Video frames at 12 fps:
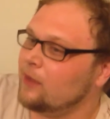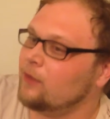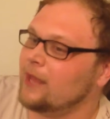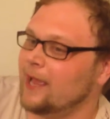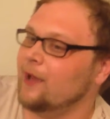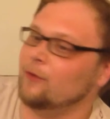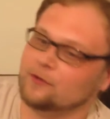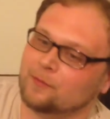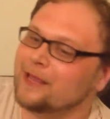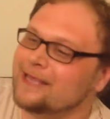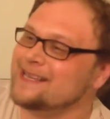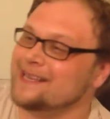
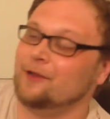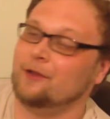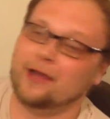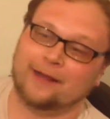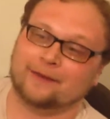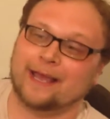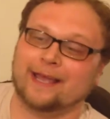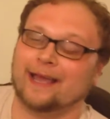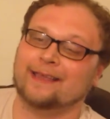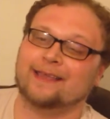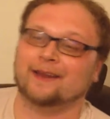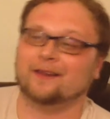Hellhound. Blazing Hellhound
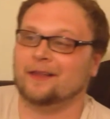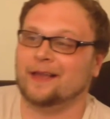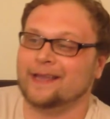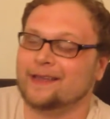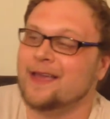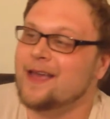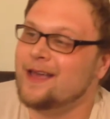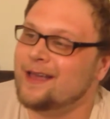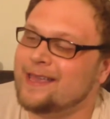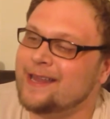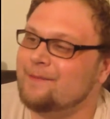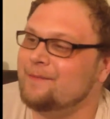I kind of like.
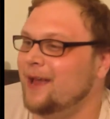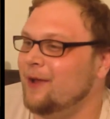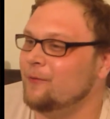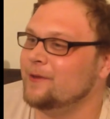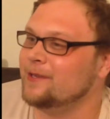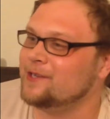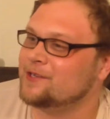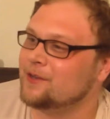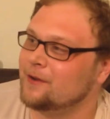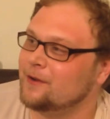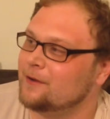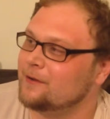Again, I'm not really
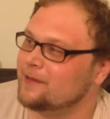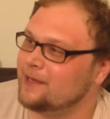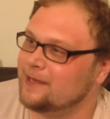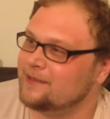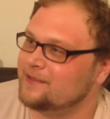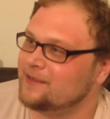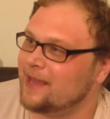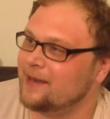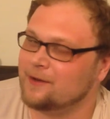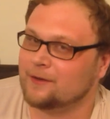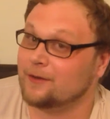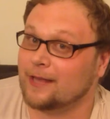sure the
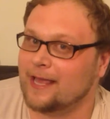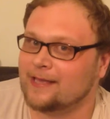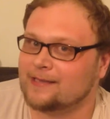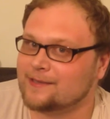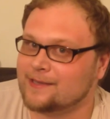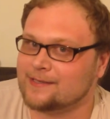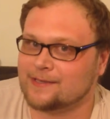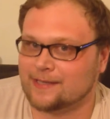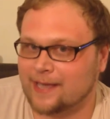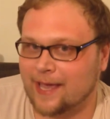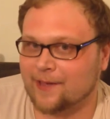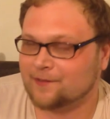standard legs this
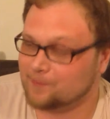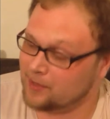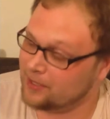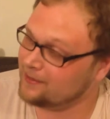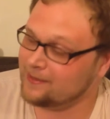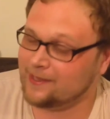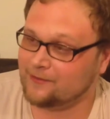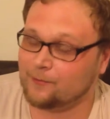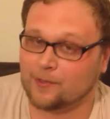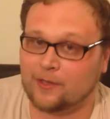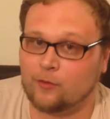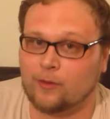thing has, but I think it's
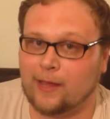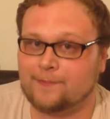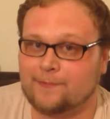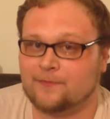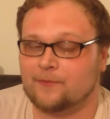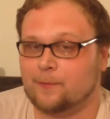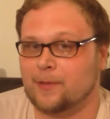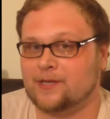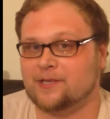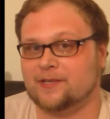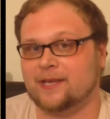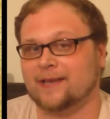a really cool option for
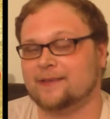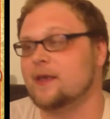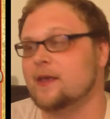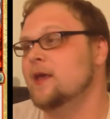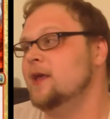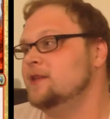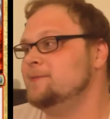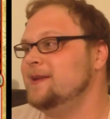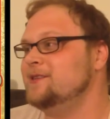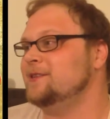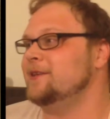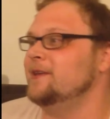budget decks.
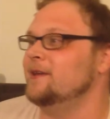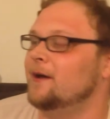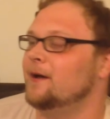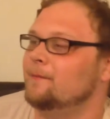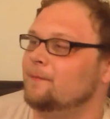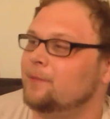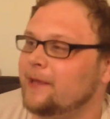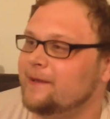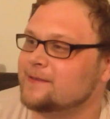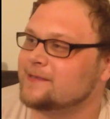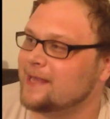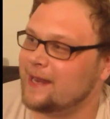Especially
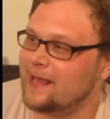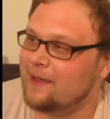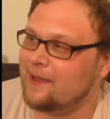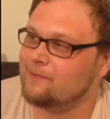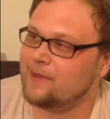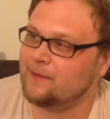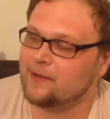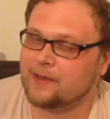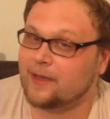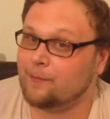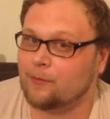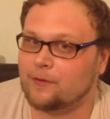players that have maybe
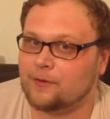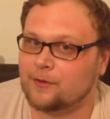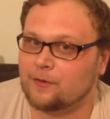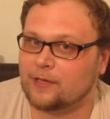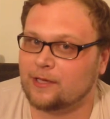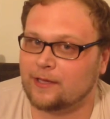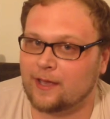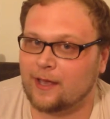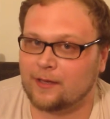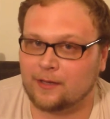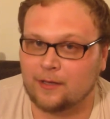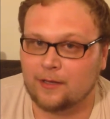a couple of the new
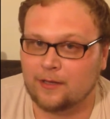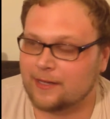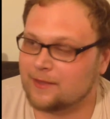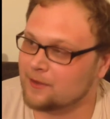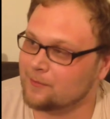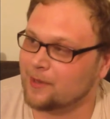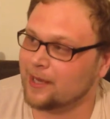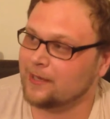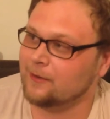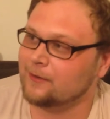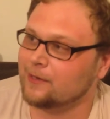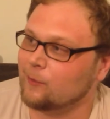Liliana in their
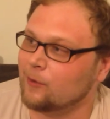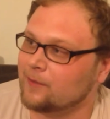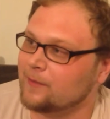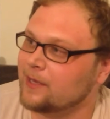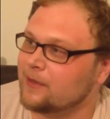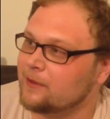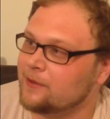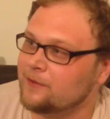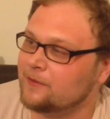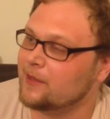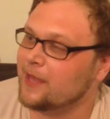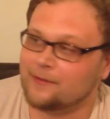binder and they want to make good
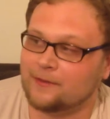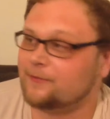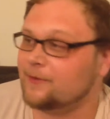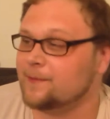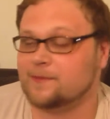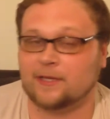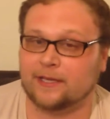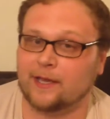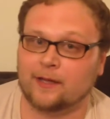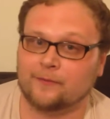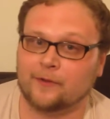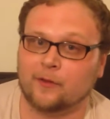use of that. This flips
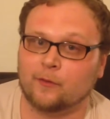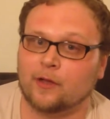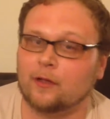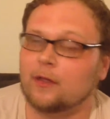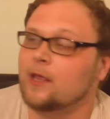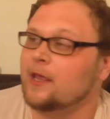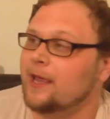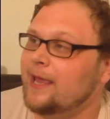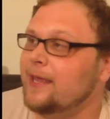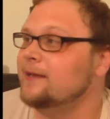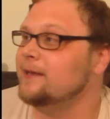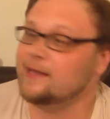Liliana very well.
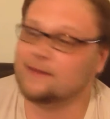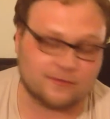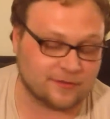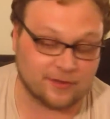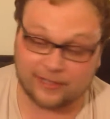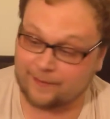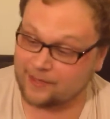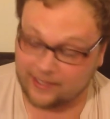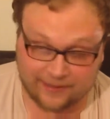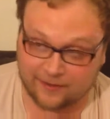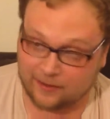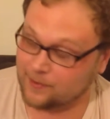And in
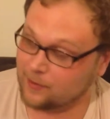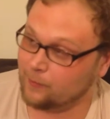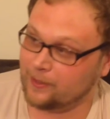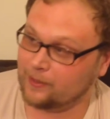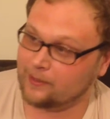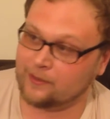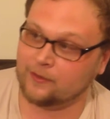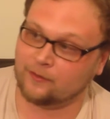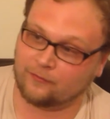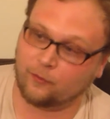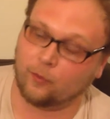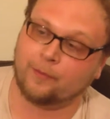limited, it's going to be really
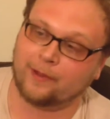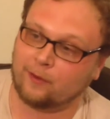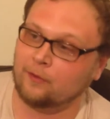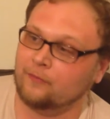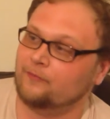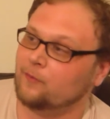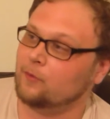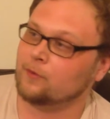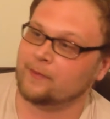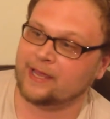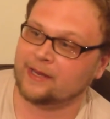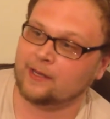good. 4 power,
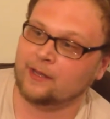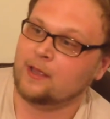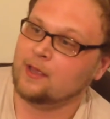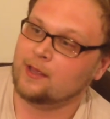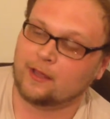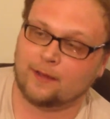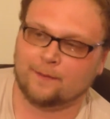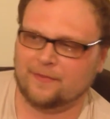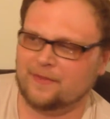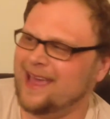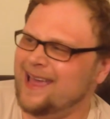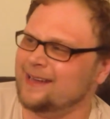4 mana.
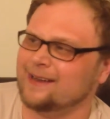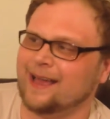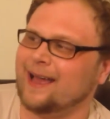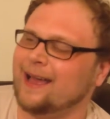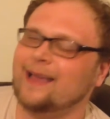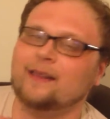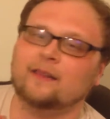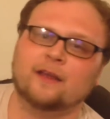I